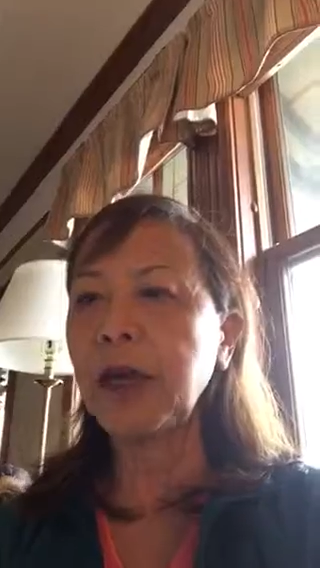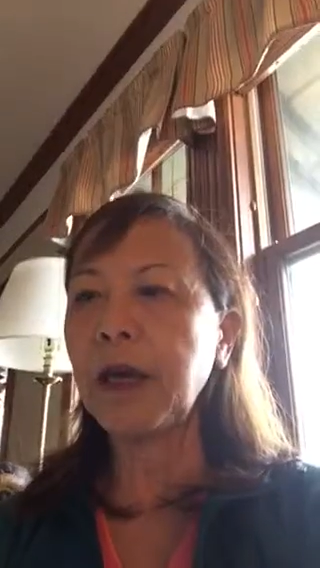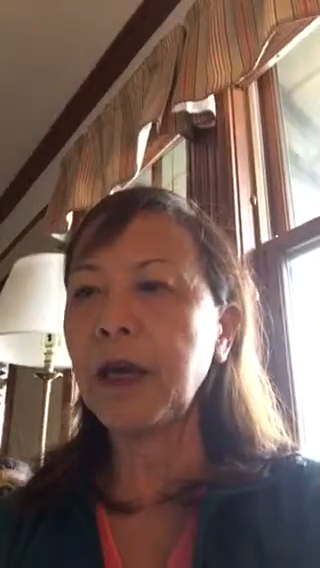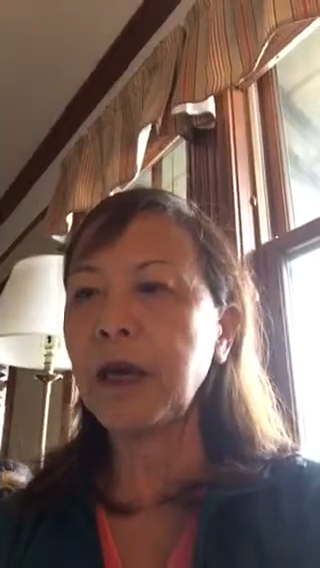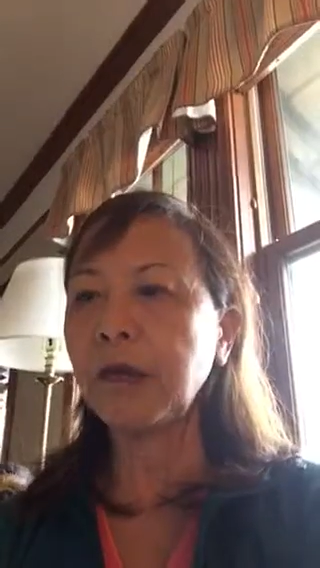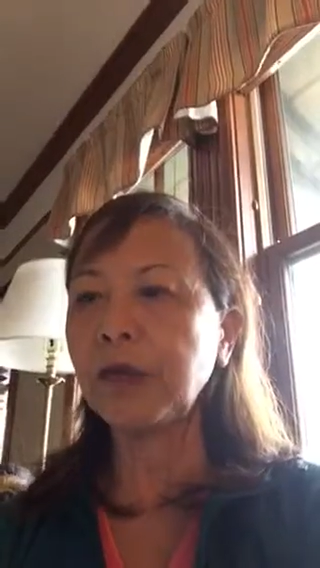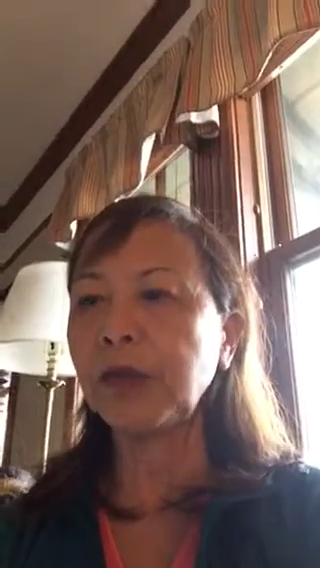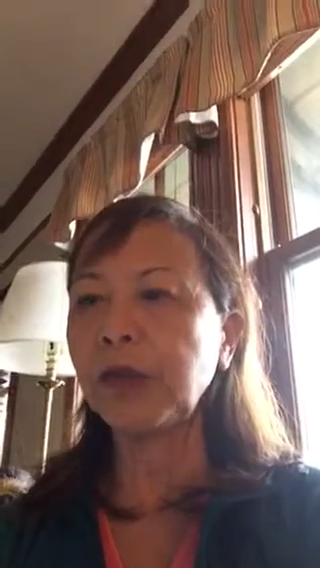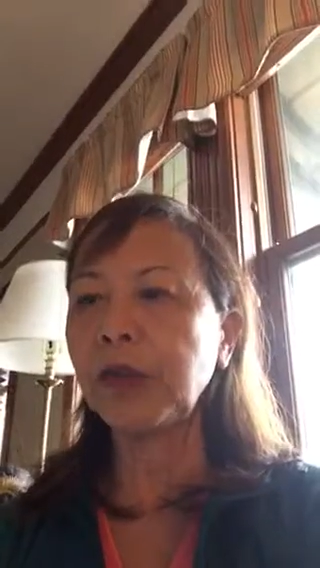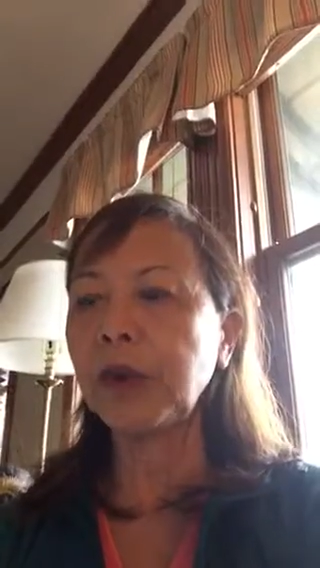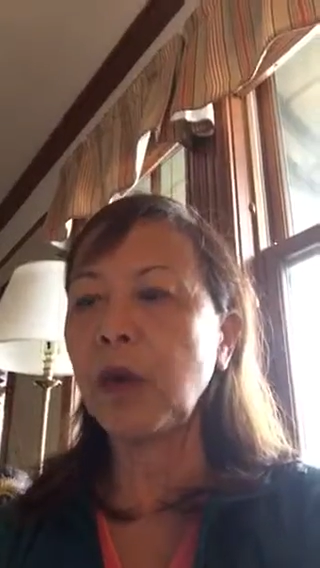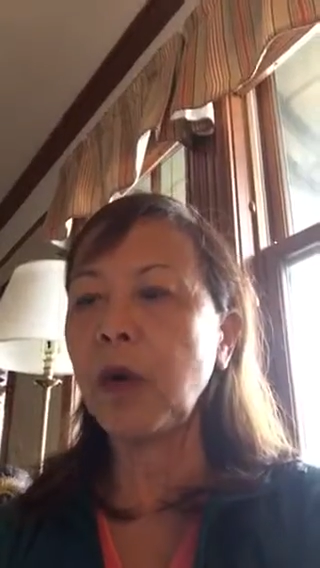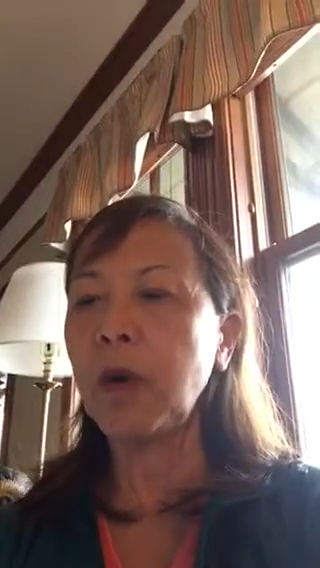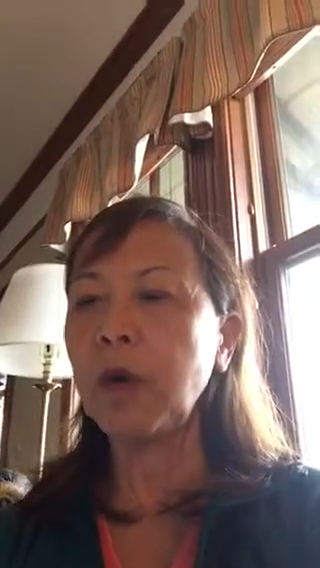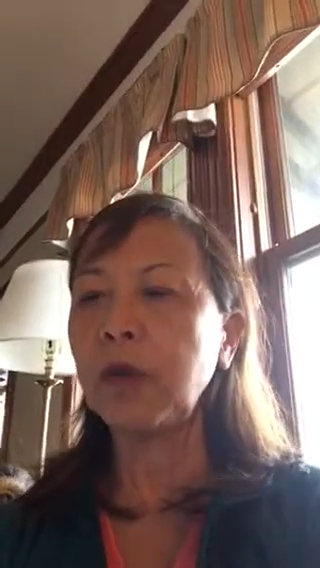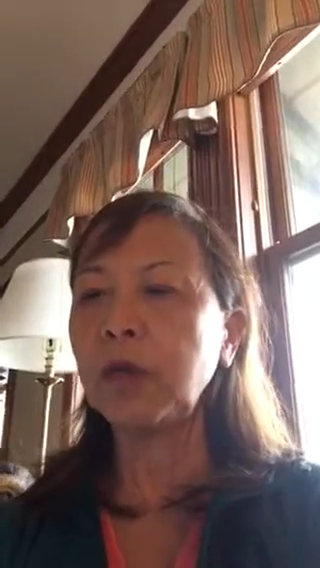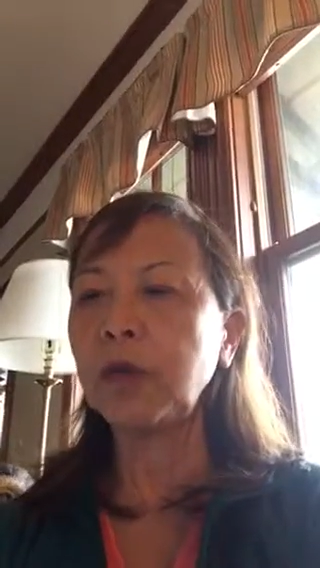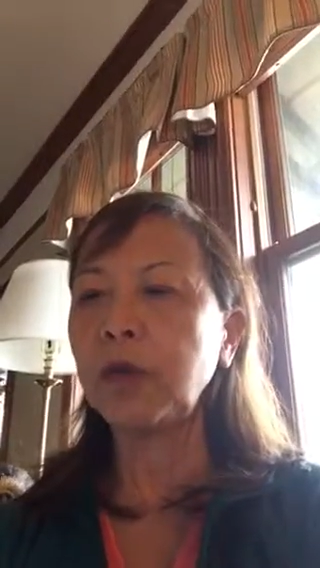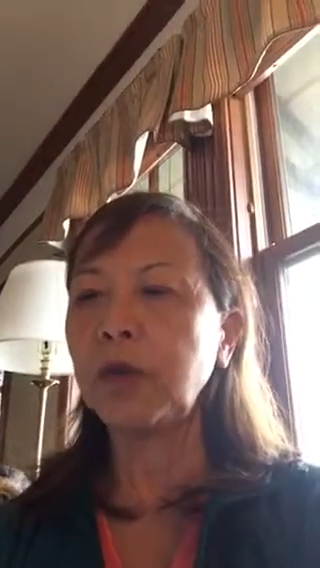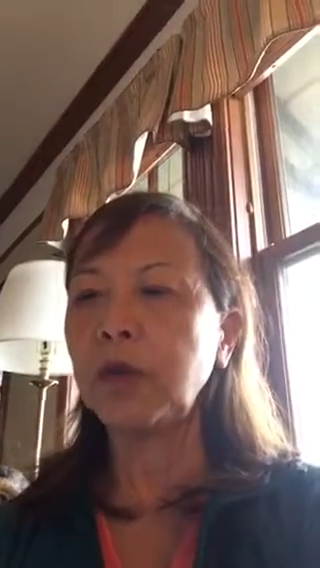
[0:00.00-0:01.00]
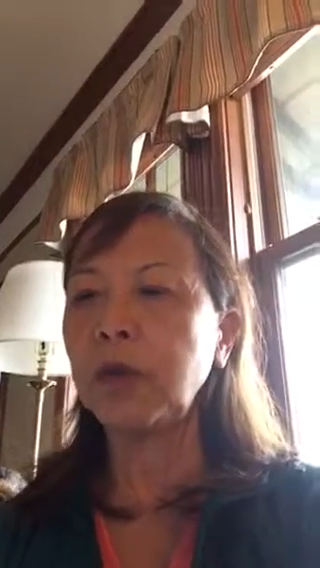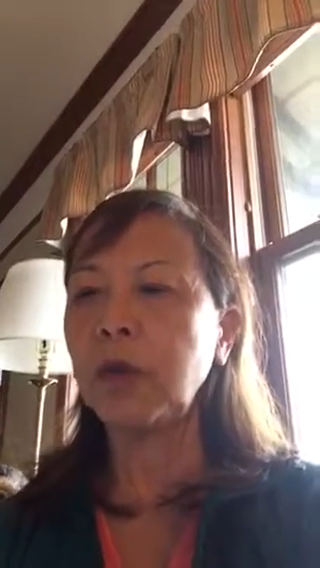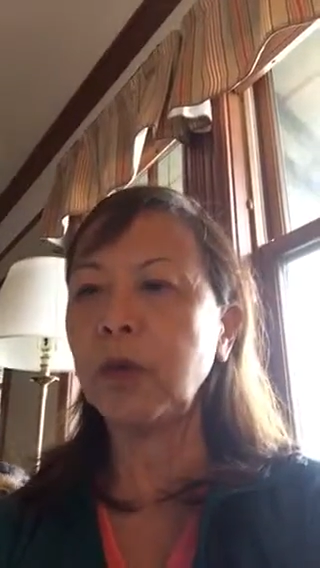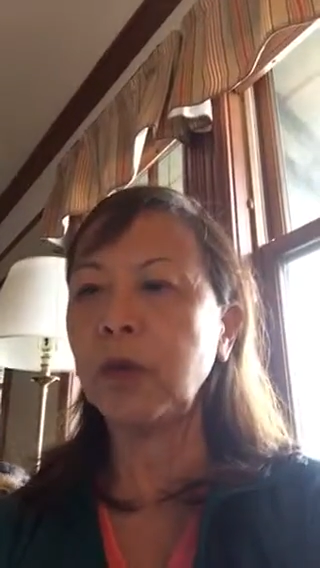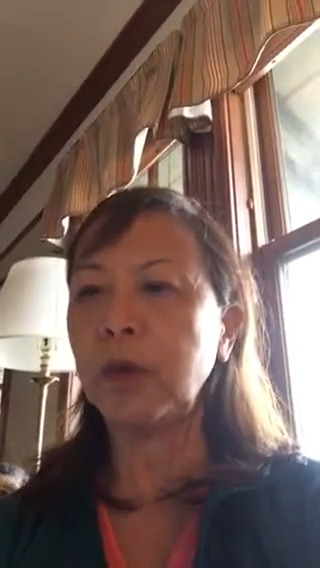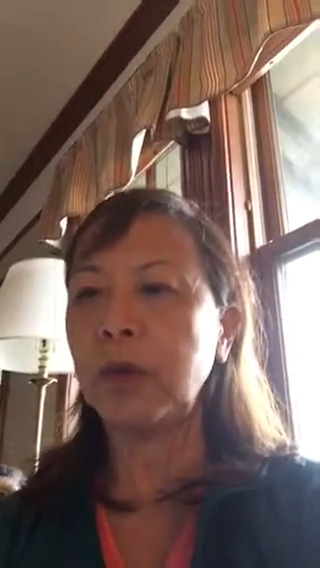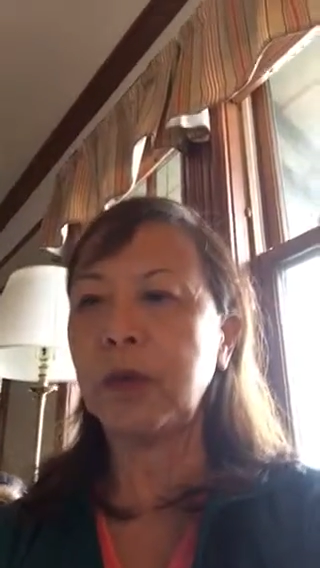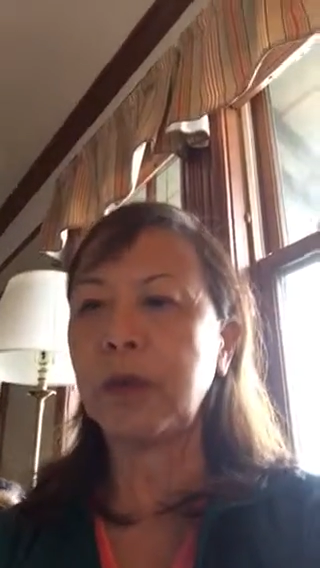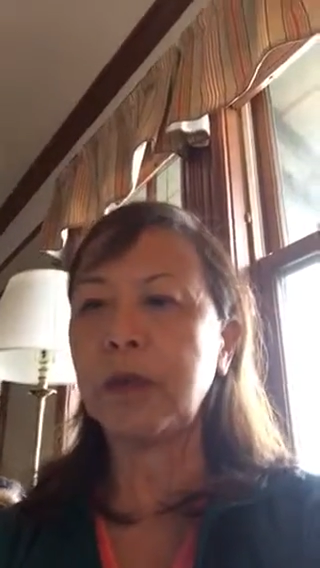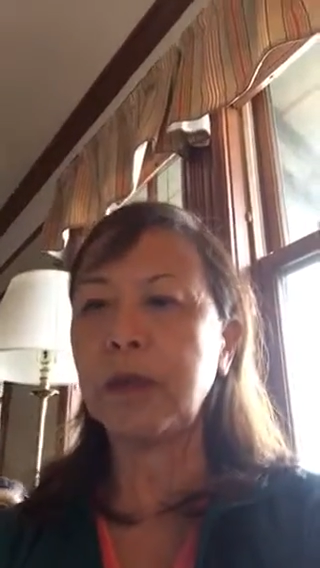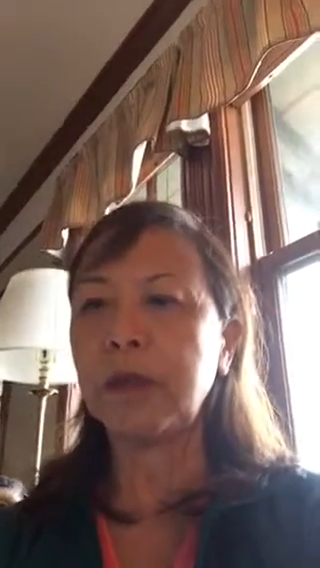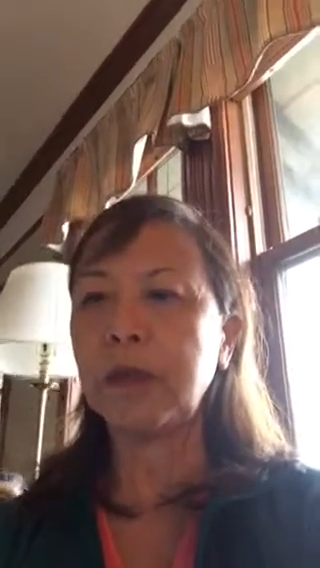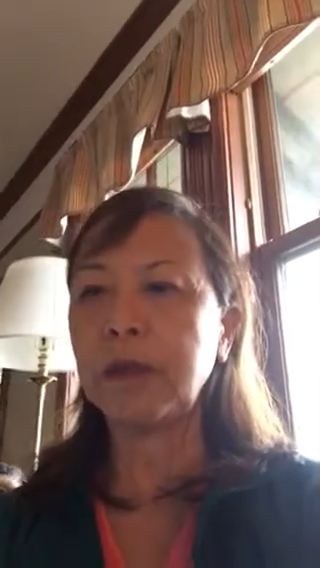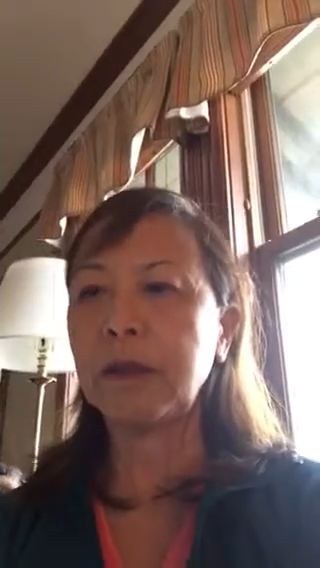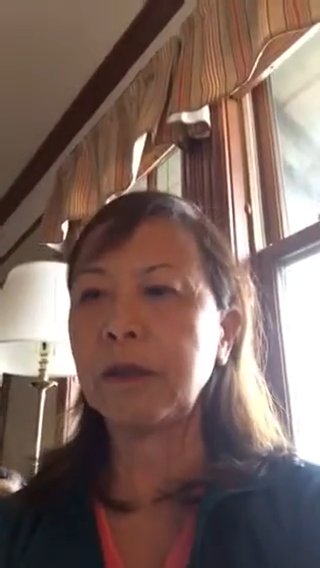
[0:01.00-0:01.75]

hell's own door.